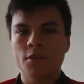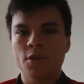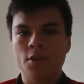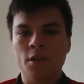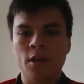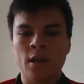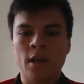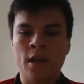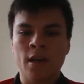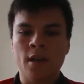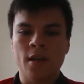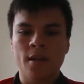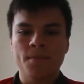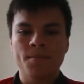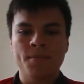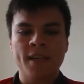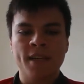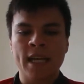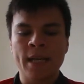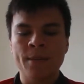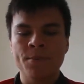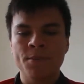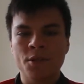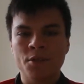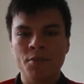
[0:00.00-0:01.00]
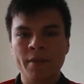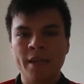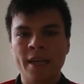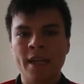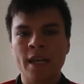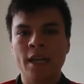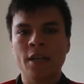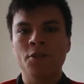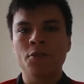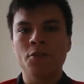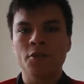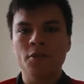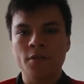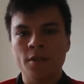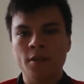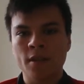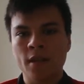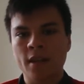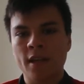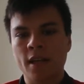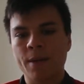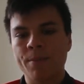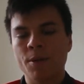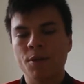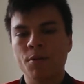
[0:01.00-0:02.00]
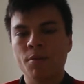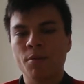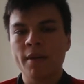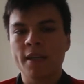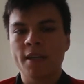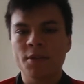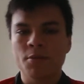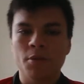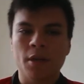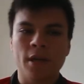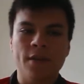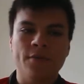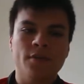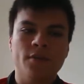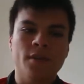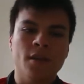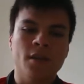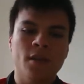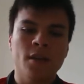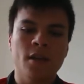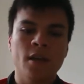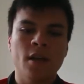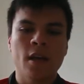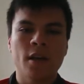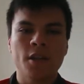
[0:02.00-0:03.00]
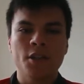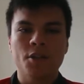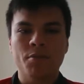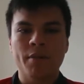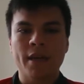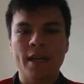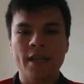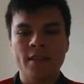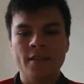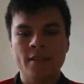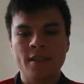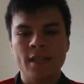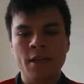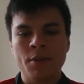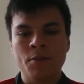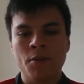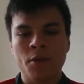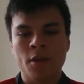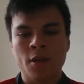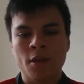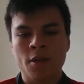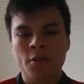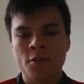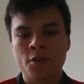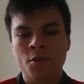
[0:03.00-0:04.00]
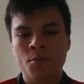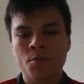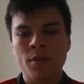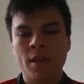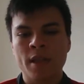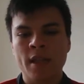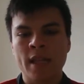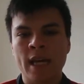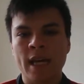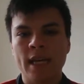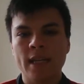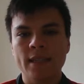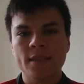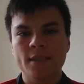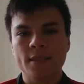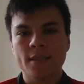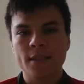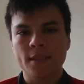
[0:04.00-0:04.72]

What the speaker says: the games of the weekend or it's another couple of weeks, we'll have to wait and see what goes on with that.